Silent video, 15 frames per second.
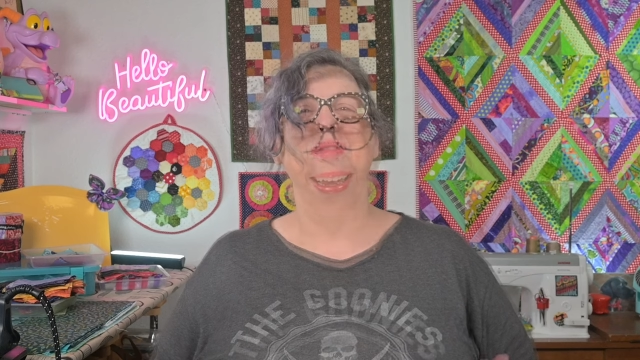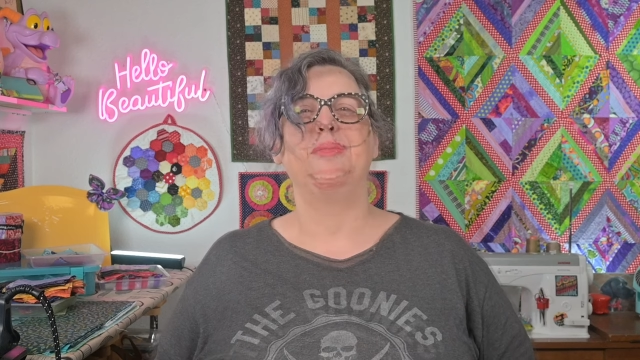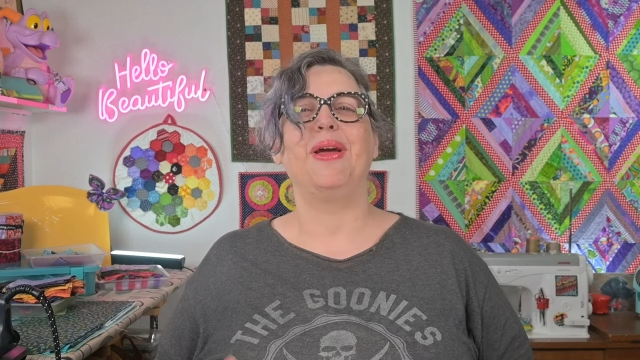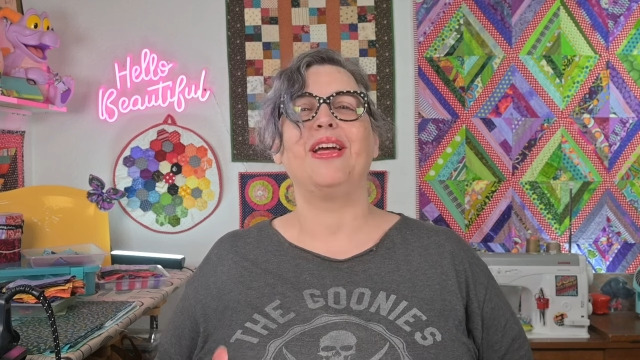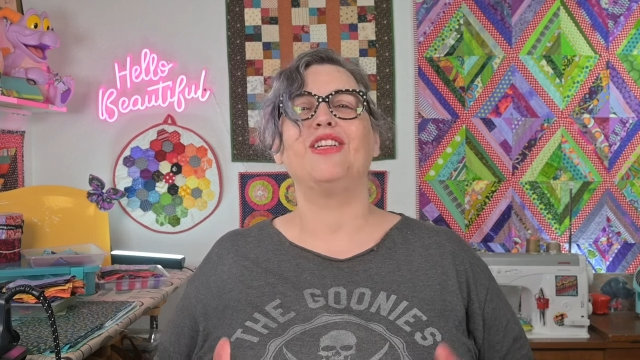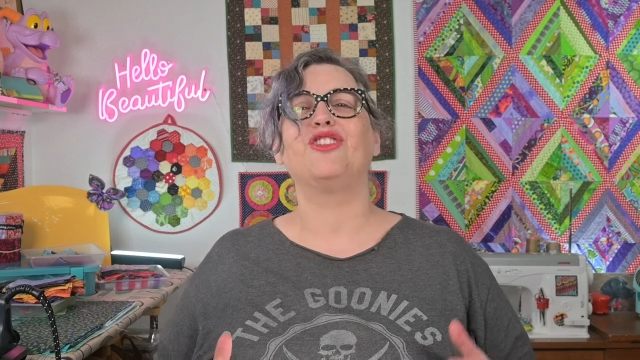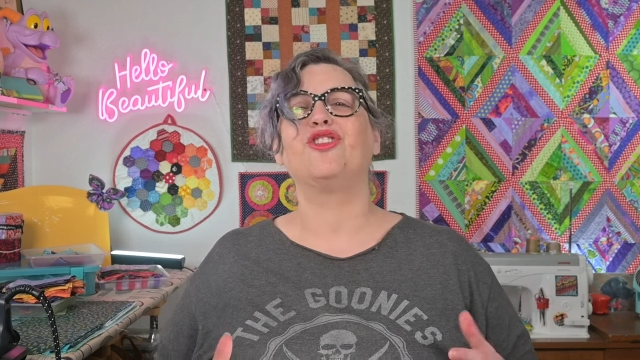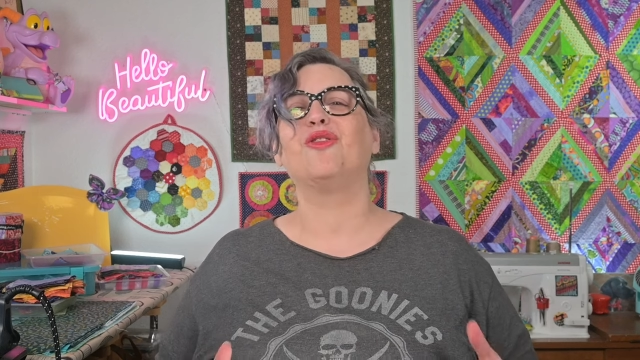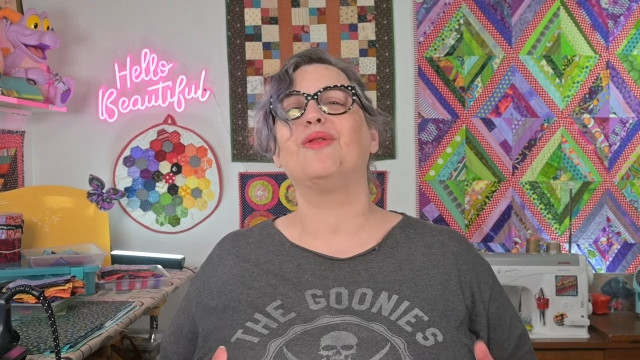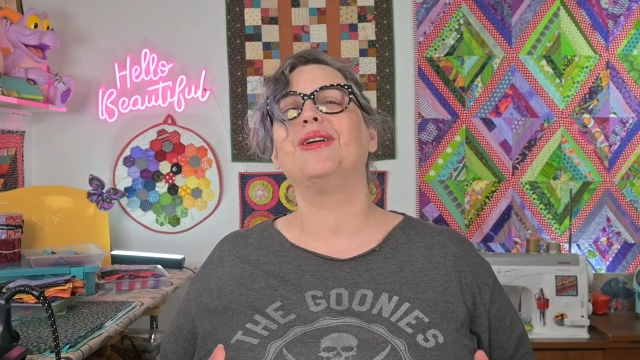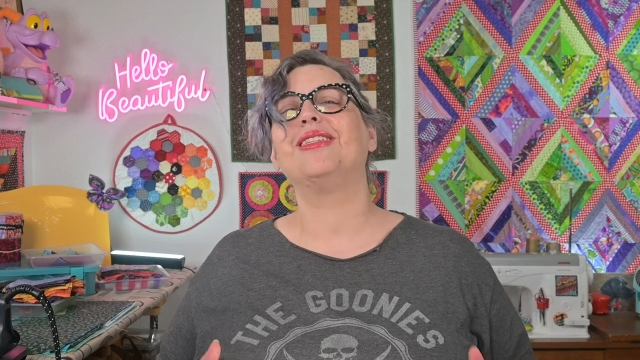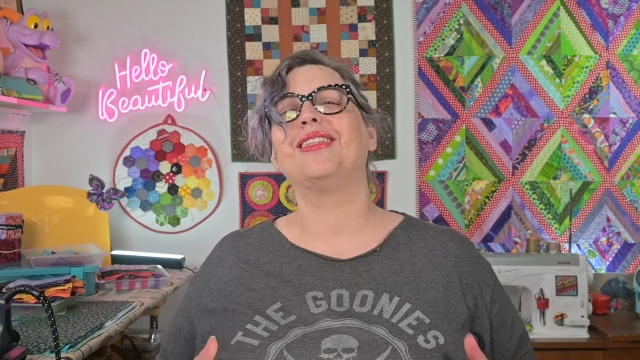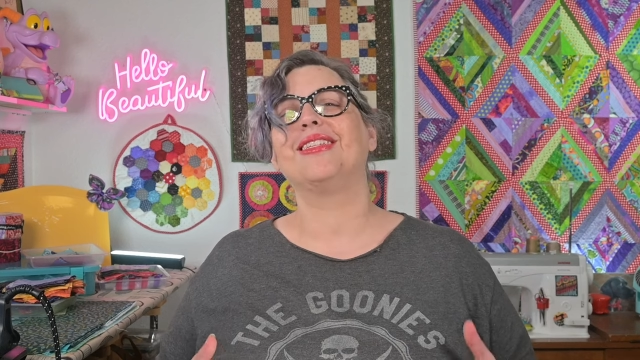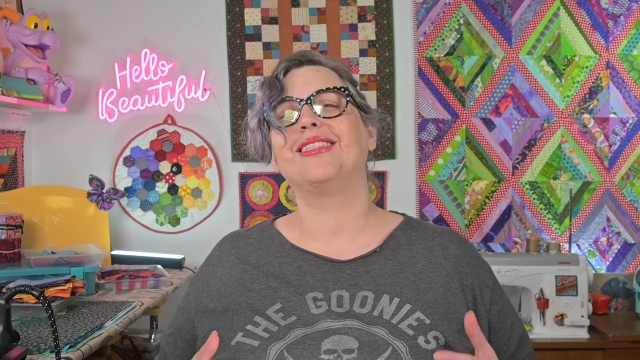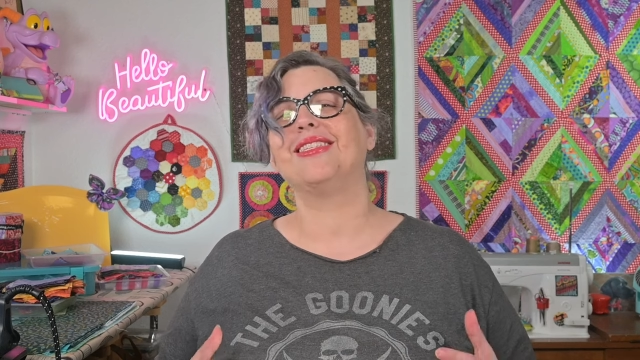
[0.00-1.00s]
I make
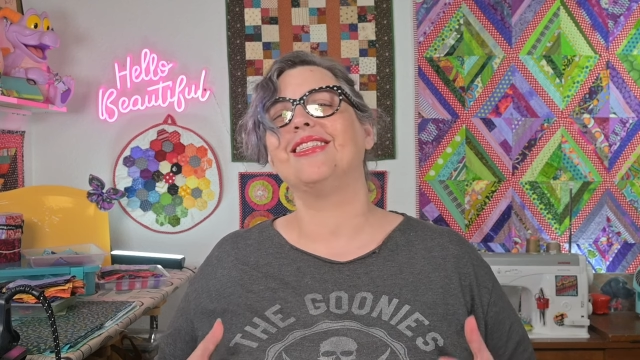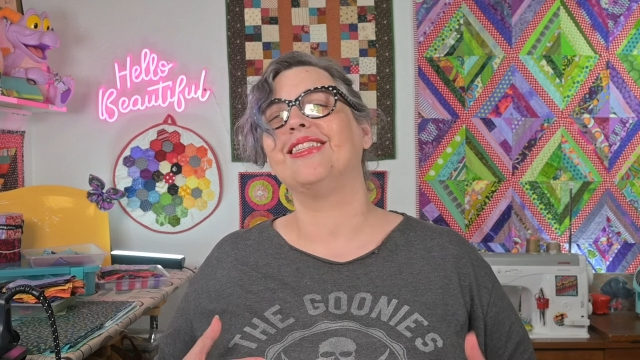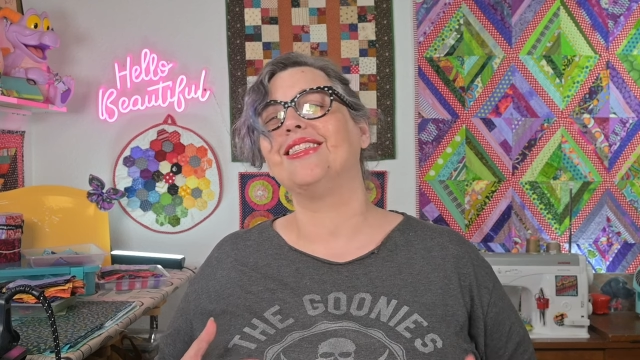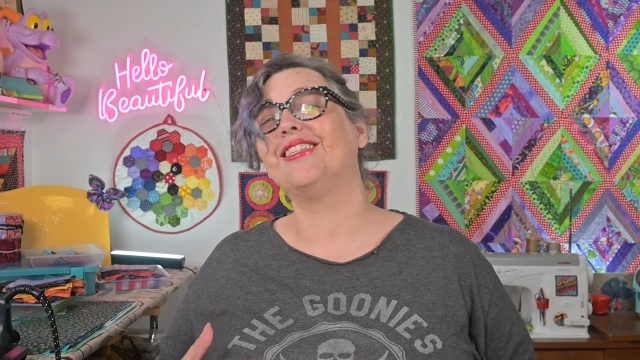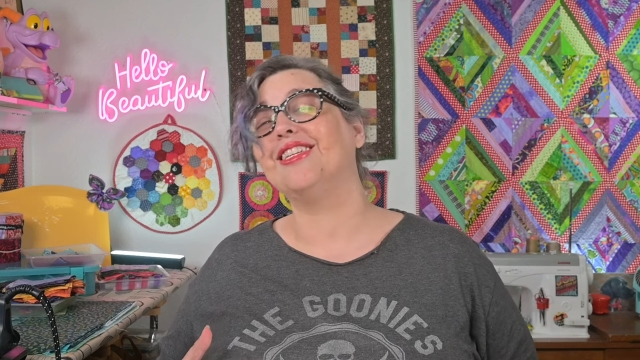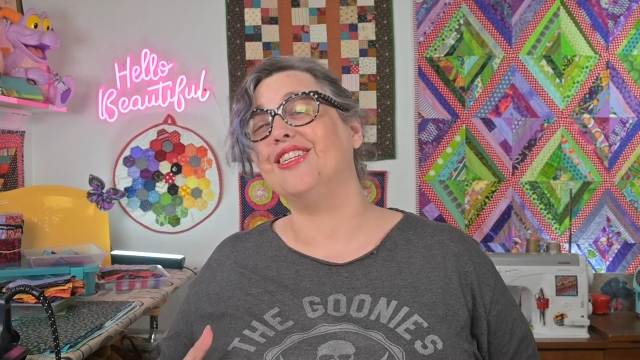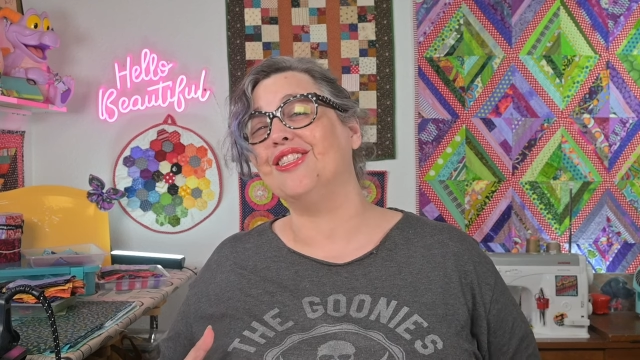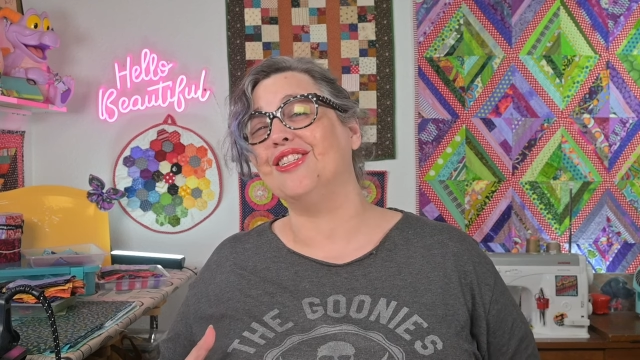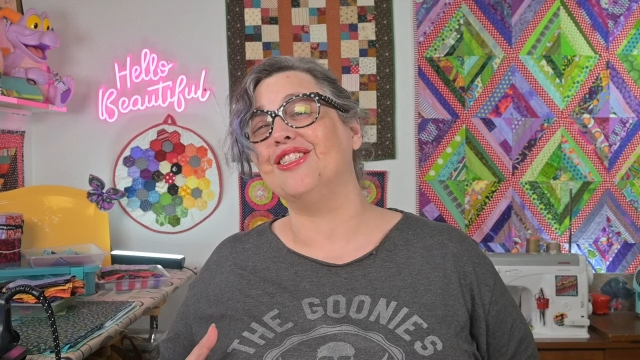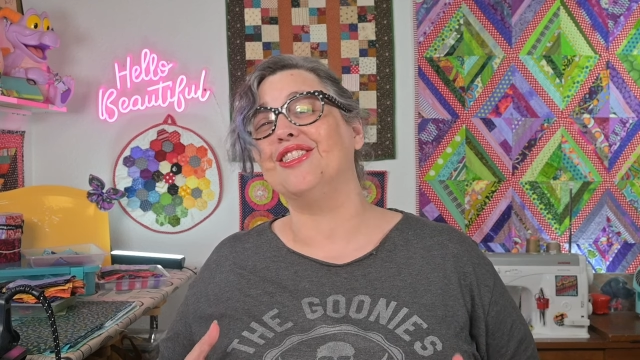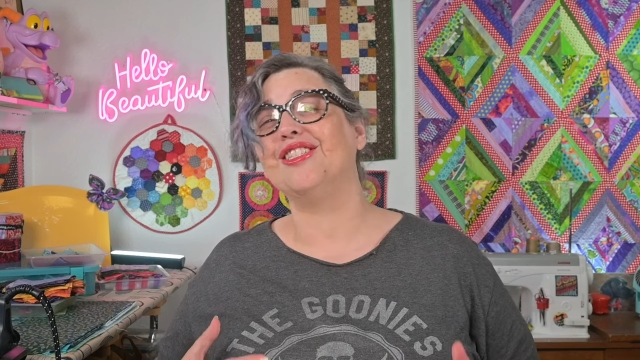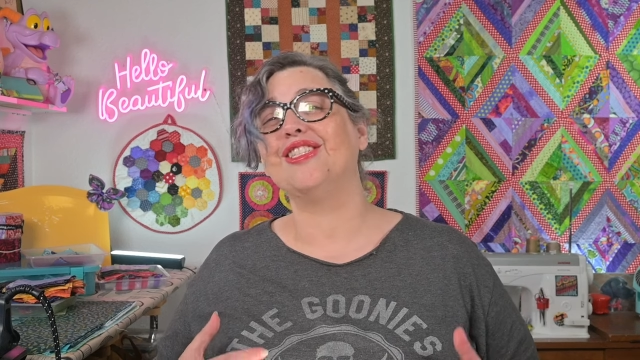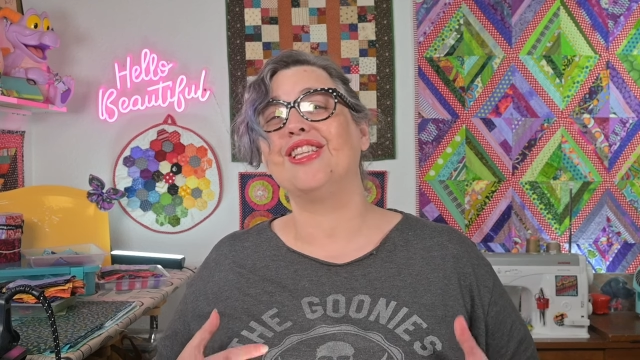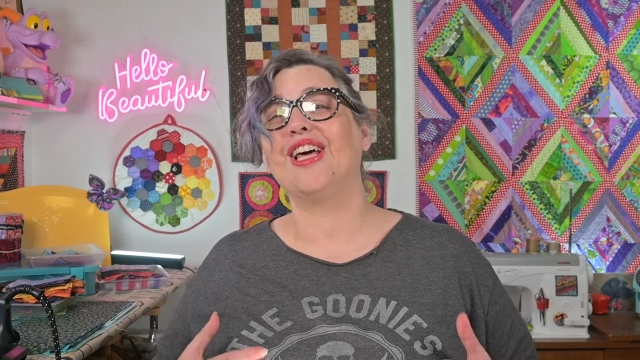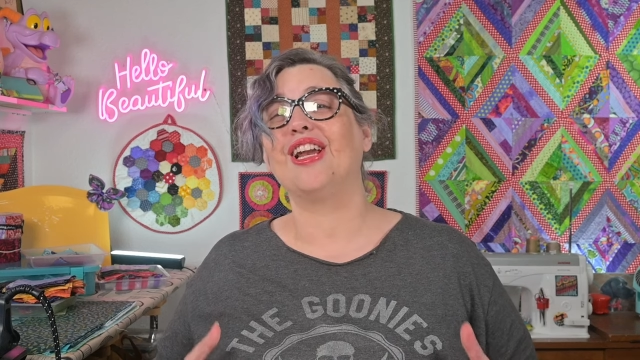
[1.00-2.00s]
choices and
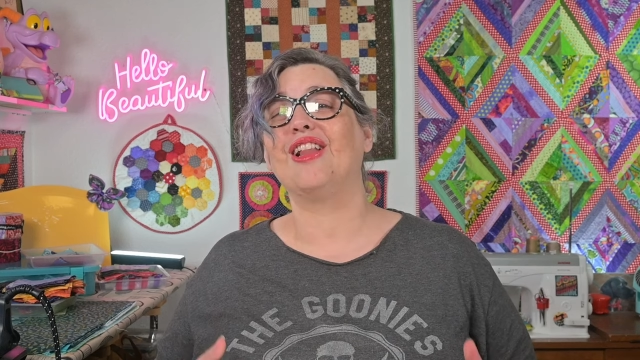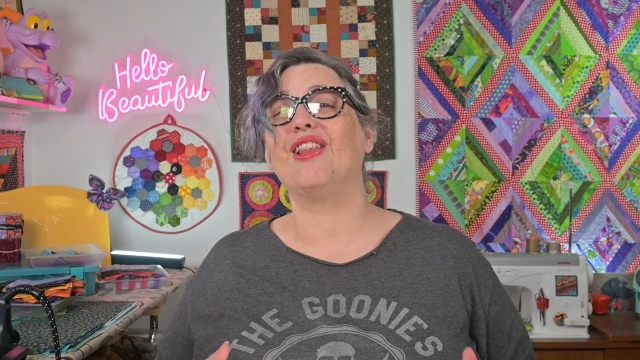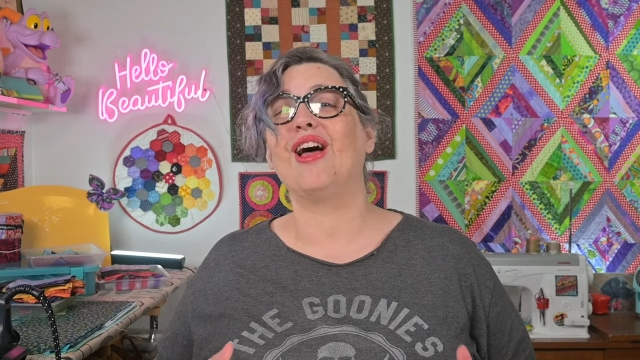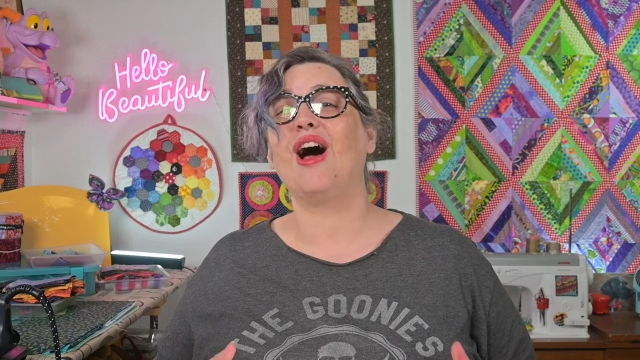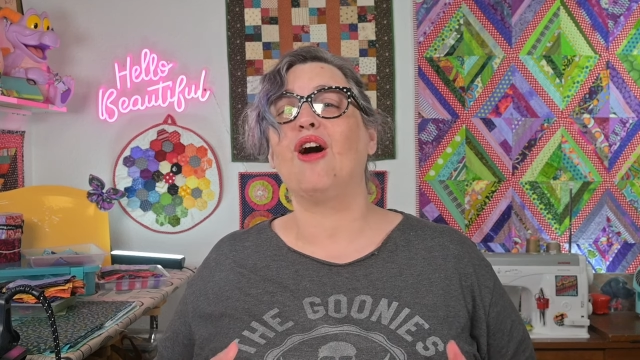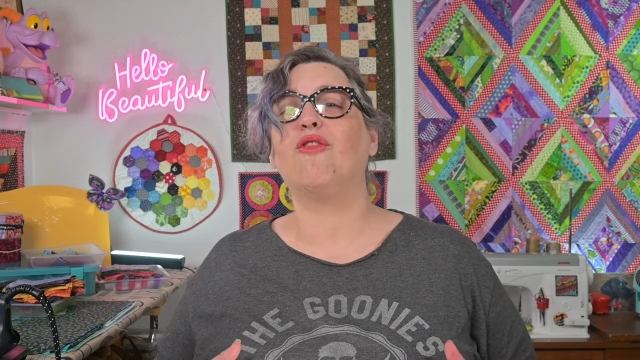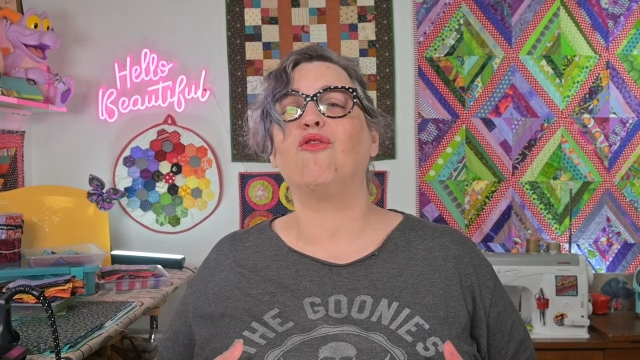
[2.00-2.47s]
decisions that allow